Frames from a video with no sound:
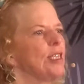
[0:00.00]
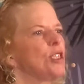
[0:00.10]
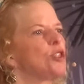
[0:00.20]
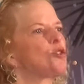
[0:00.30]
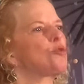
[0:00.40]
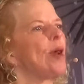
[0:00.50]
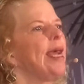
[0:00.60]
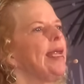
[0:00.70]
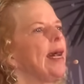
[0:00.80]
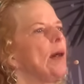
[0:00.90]

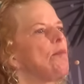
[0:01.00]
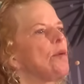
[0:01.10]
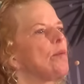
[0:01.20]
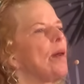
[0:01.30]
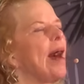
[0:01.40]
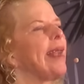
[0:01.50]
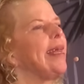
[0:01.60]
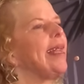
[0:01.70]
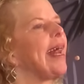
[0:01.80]
straight up your body